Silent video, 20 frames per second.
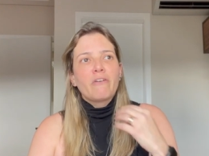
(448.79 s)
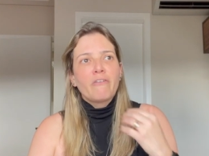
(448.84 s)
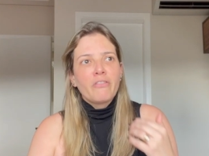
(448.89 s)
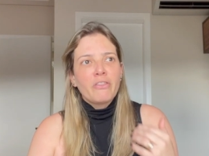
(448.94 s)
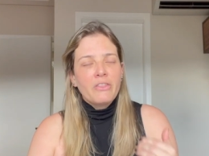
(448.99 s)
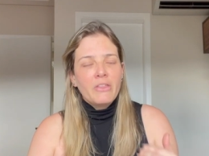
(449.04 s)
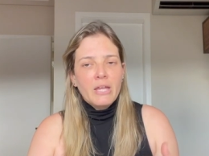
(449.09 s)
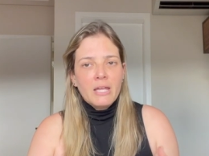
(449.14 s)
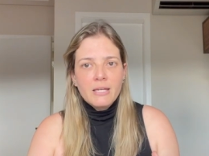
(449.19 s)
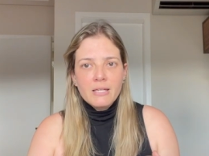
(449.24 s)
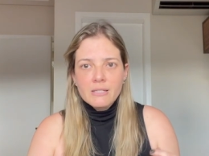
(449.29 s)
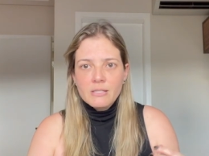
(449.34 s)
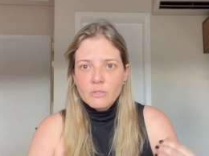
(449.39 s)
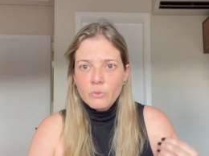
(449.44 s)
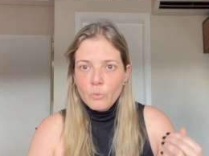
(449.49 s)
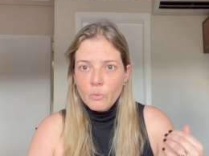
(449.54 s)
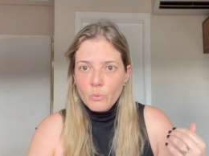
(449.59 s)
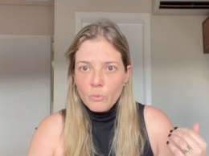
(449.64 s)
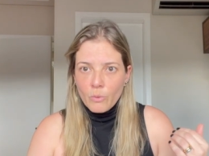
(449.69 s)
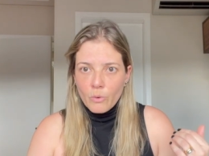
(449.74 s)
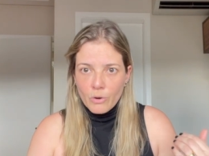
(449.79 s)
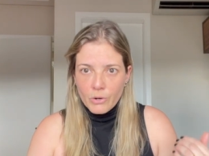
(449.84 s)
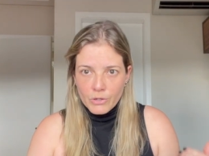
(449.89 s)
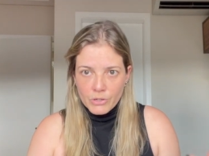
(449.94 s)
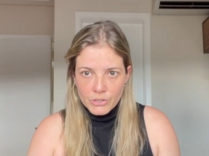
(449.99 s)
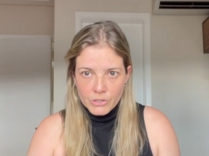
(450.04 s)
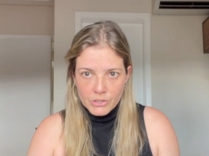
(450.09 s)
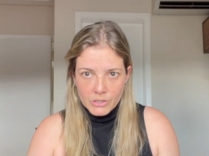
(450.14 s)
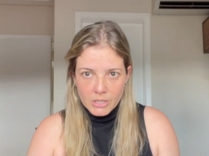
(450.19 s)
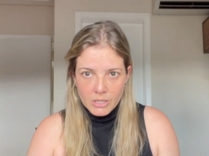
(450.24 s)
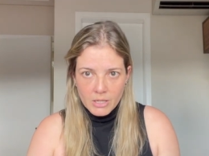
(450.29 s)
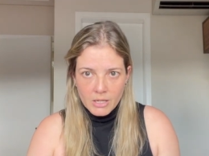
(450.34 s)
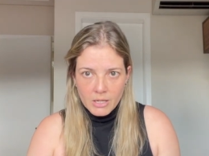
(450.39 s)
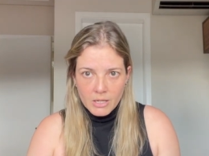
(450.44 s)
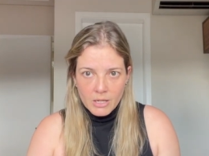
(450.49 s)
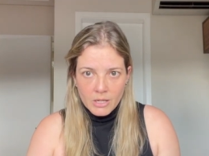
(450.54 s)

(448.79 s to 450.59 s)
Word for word: things worse